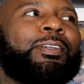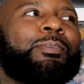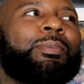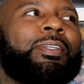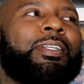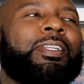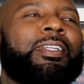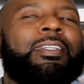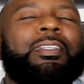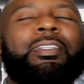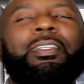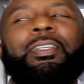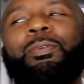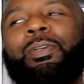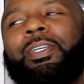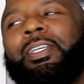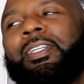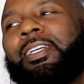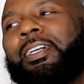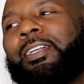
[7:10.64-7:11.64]
don't be.
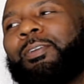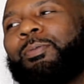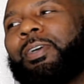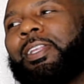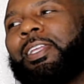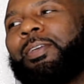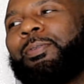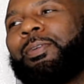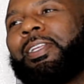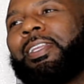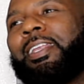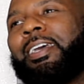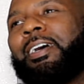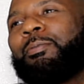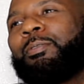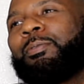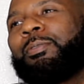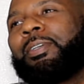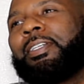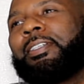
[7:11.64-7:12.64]
He love the one he with now,
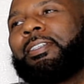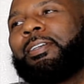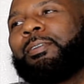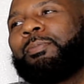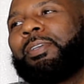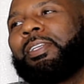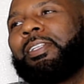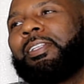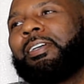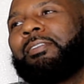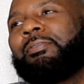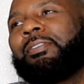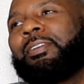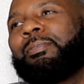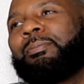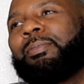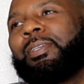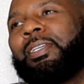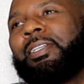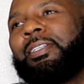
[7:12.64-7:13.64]
but Reg don't be loving him.
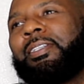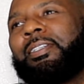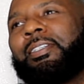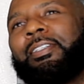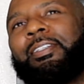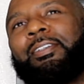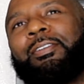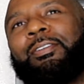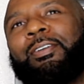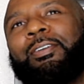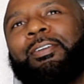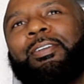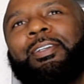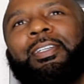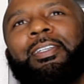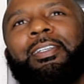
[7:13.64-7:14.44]
He just, you know.